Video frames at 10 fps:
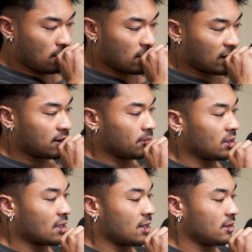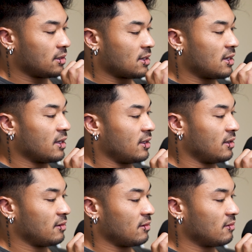That's something that
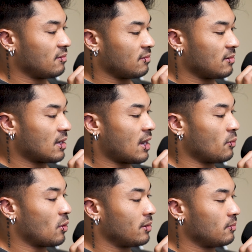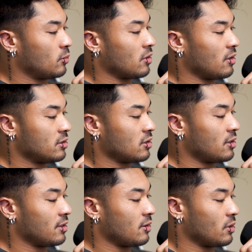I I want more knowledge
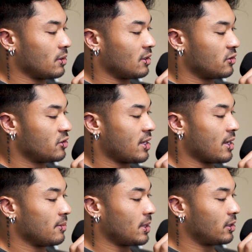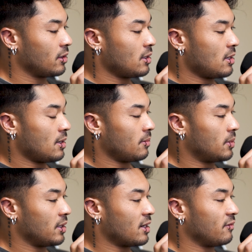on and I want to understand better.
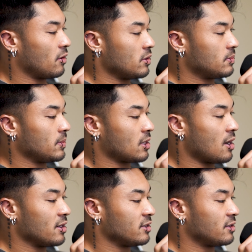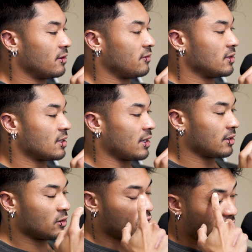But I've always been conscious of is
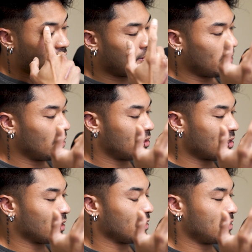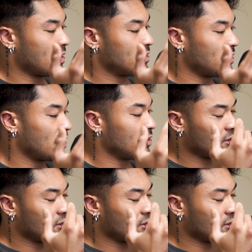like, should I be taking DHEA?